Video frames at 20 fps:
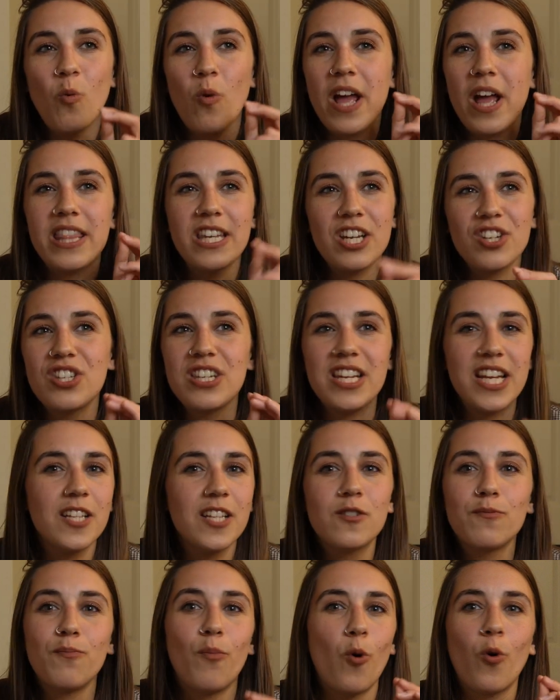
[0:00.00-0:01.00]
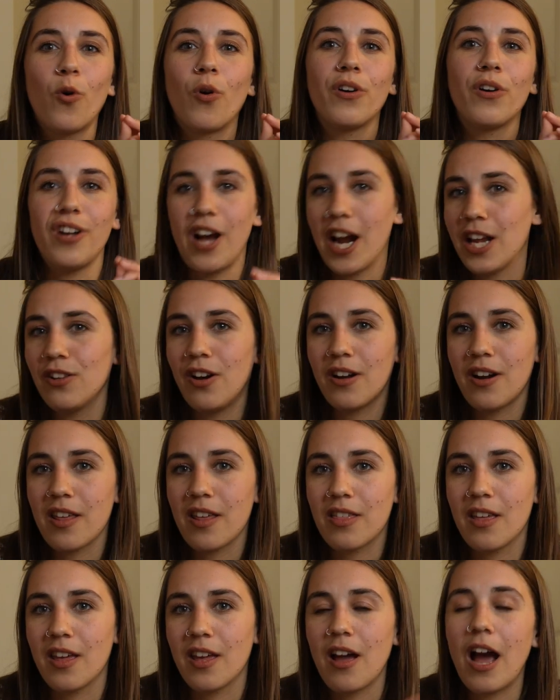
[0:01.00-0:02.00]
It just needs more nylon, I
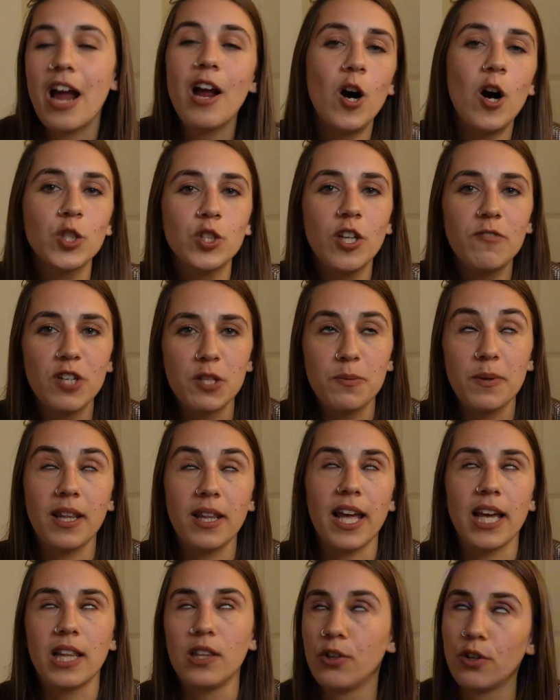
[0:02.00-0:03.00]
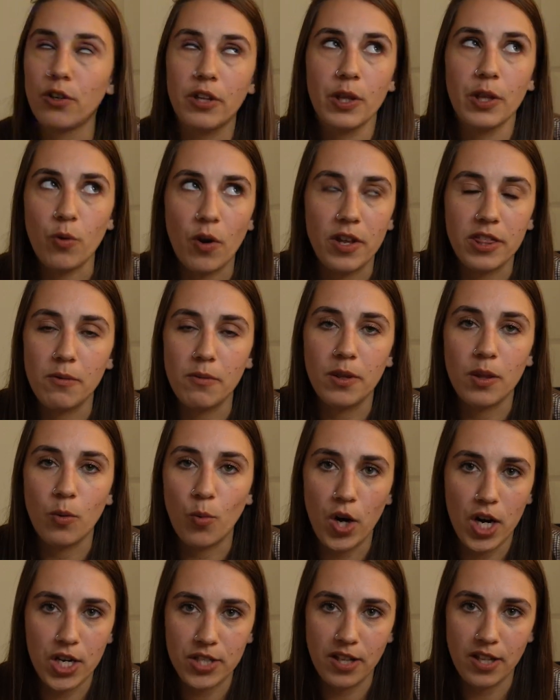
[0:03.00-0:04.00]
think. I also have just been like literally throwing them in the
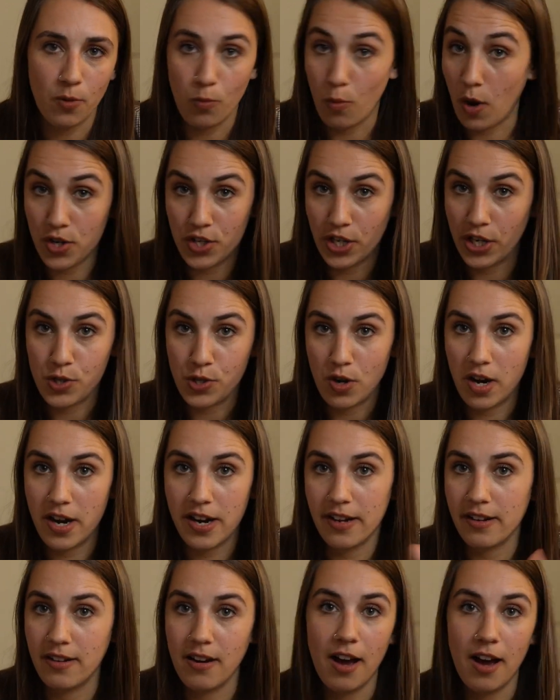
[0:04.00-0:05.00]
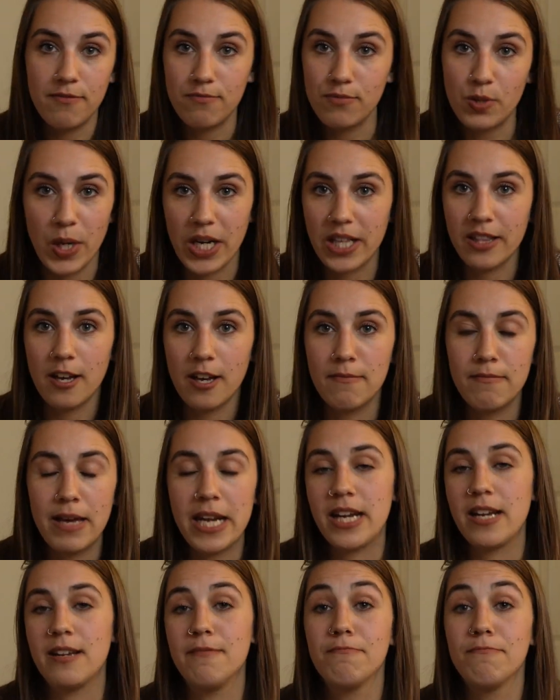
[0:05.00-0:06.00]
wash, like washing and drying, and not treating them
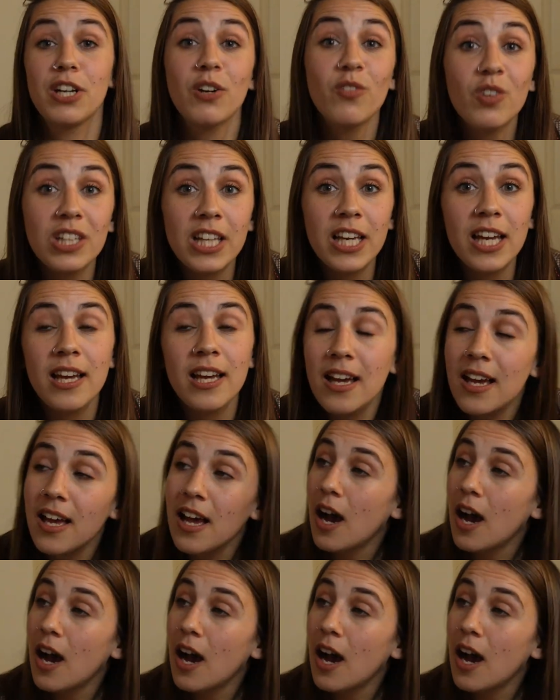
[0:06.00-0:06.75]
any differently.